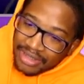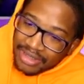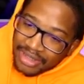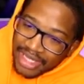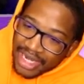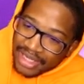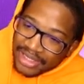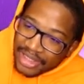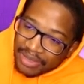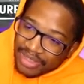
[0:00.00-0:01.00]
Galaxy
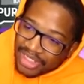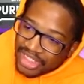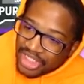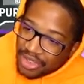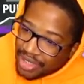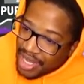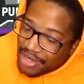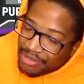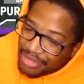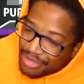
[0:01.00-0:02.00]
open this to slow down
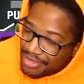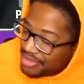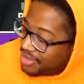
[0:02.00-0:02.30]
the mood.